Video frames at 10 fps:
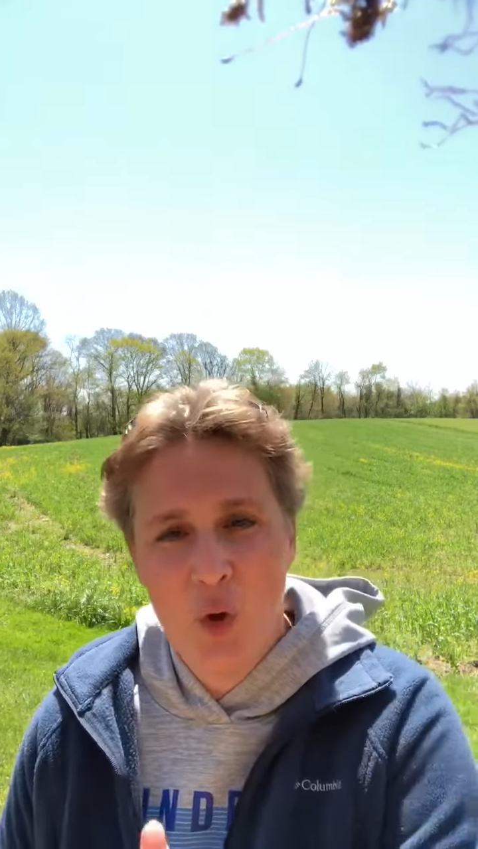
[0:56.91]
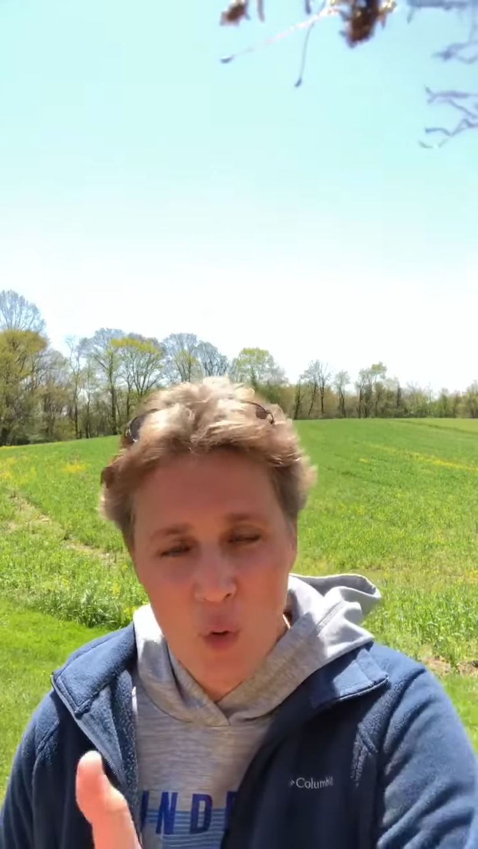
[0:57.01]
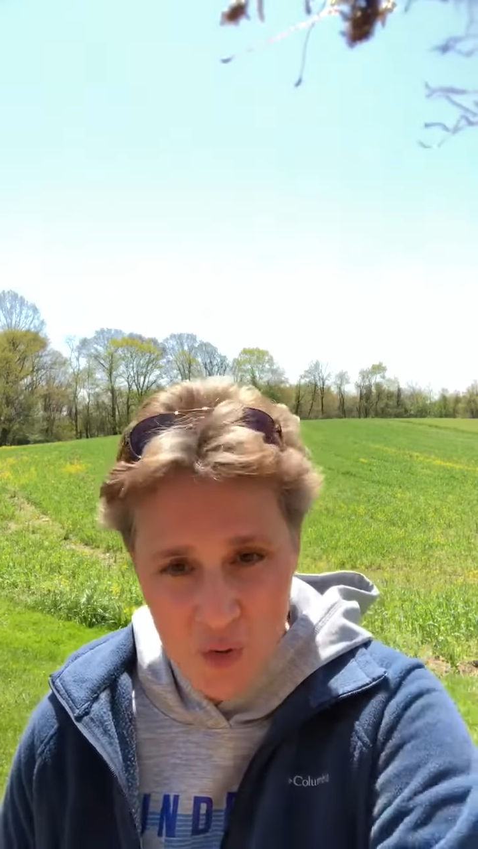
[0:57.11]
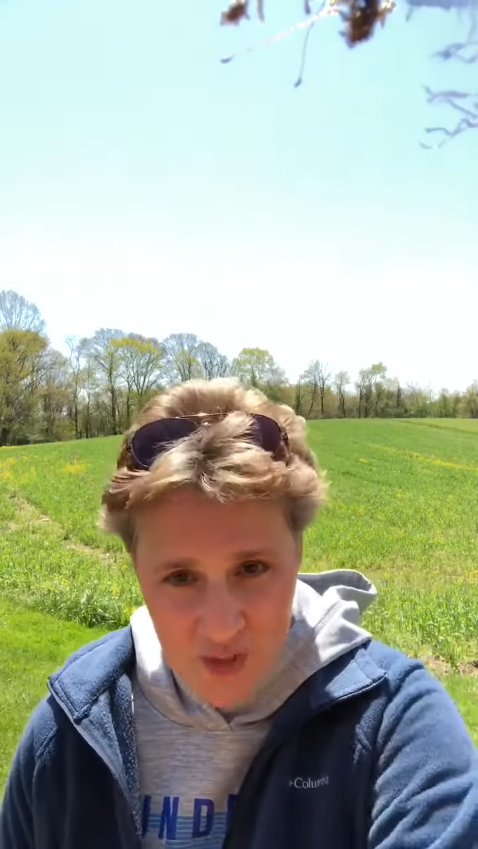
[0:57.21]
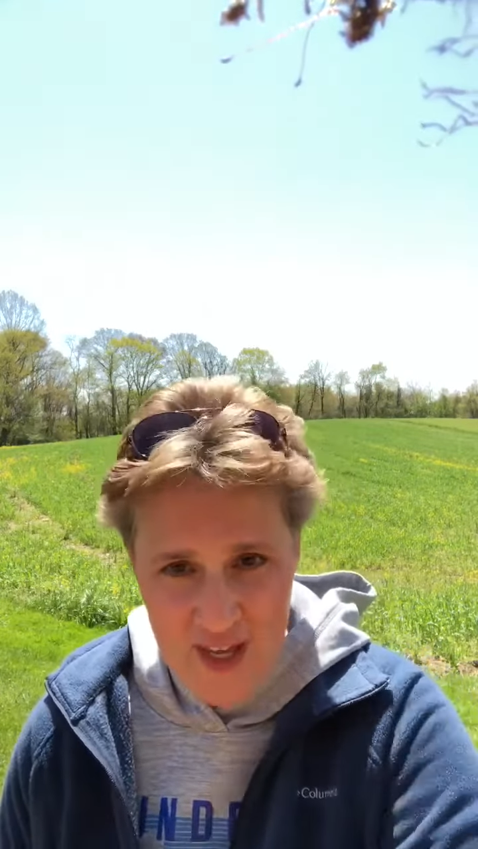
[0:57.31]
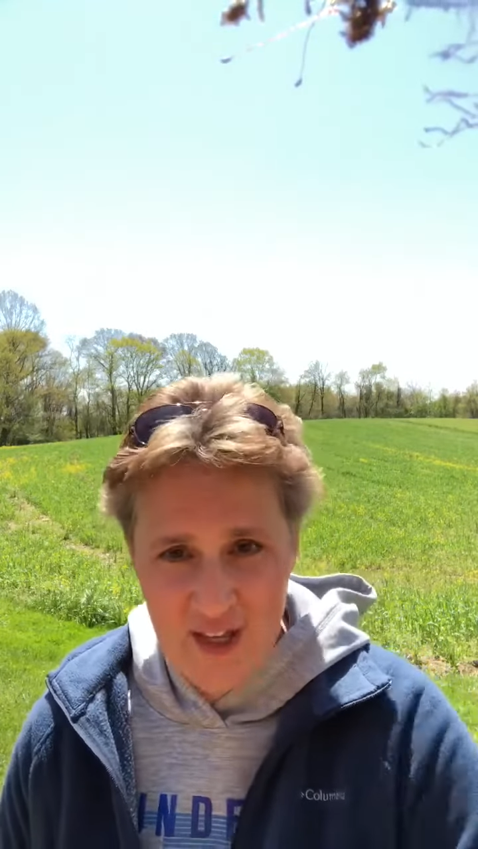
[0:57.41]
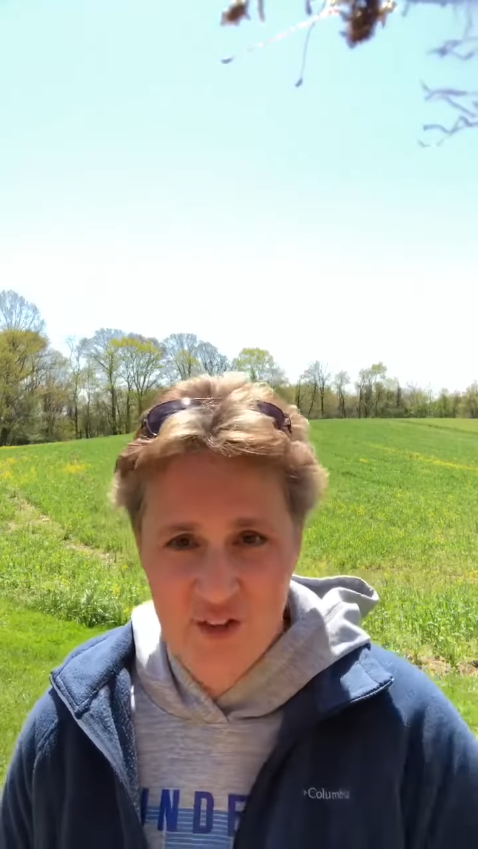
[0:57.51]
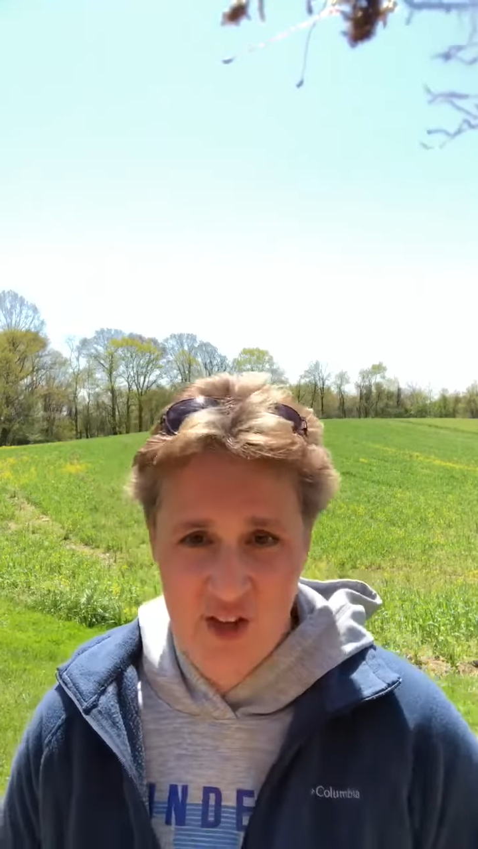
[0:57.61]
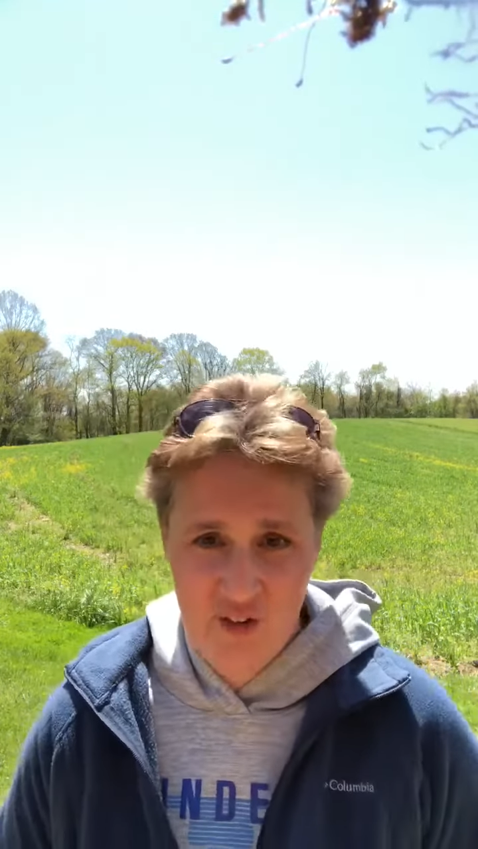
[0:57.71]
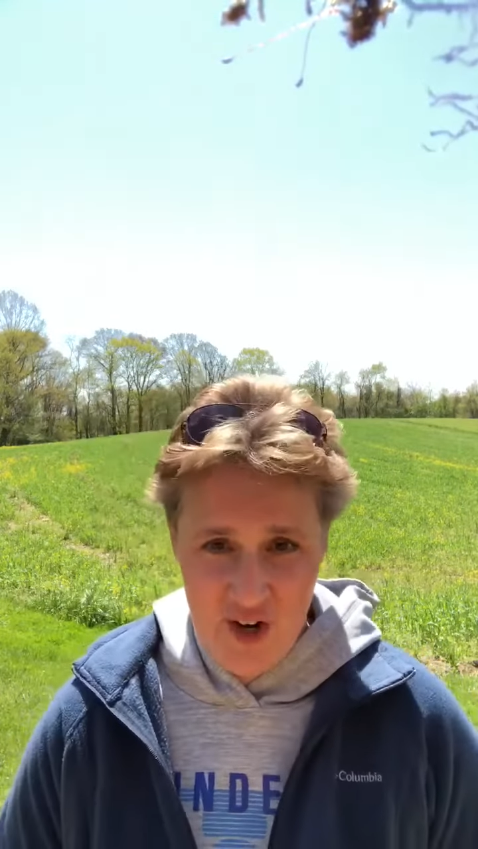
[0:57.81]
or the
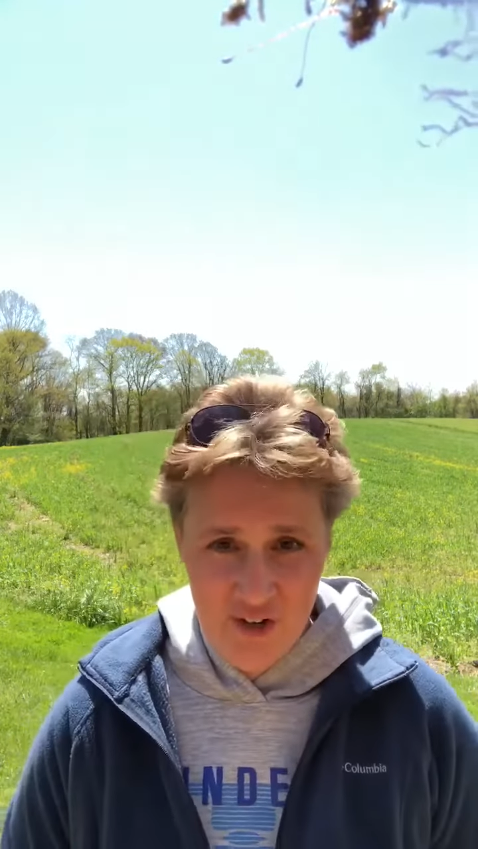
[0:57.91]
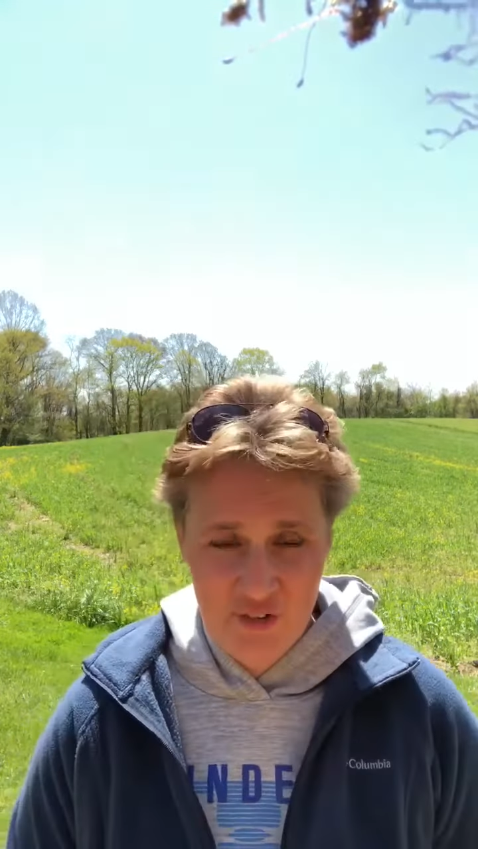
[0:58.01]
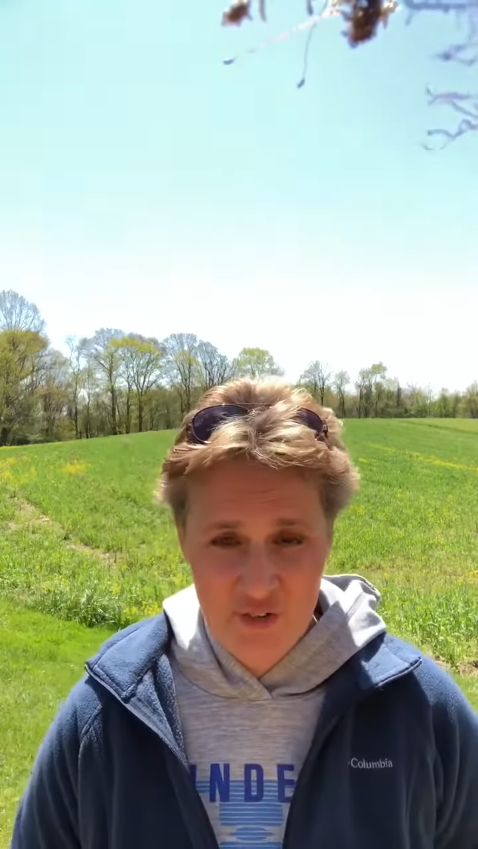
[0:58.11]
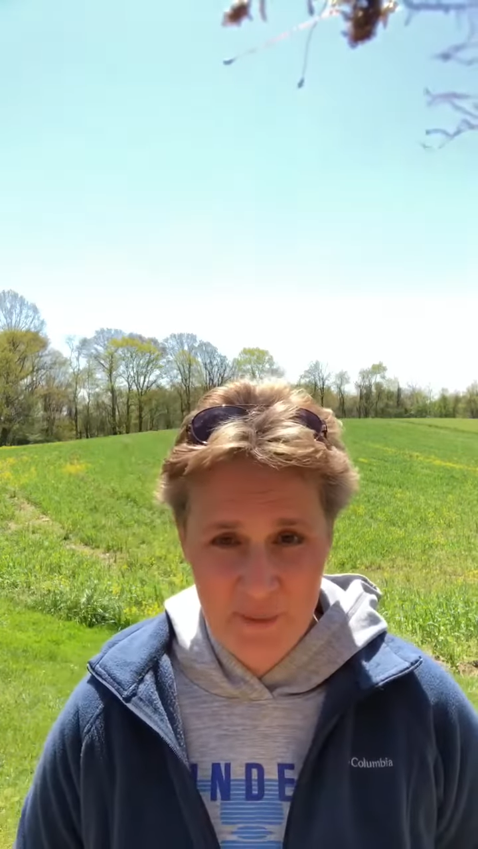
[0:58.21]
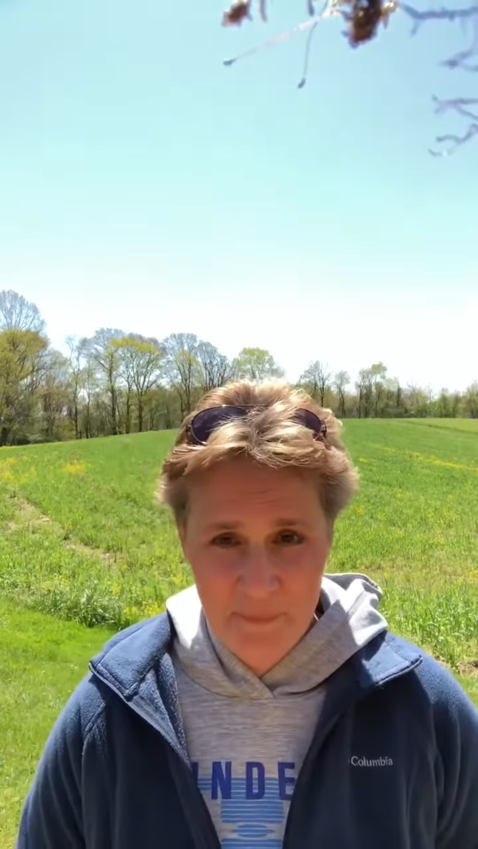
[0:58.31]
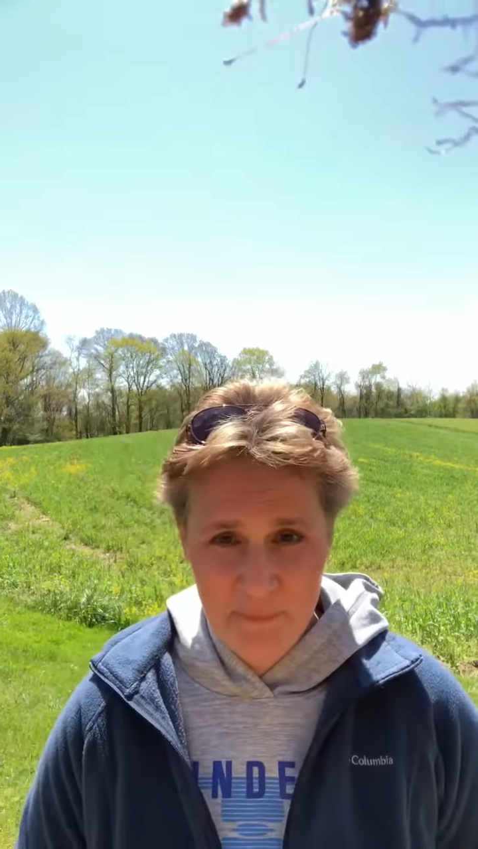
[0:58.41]
Antichrist.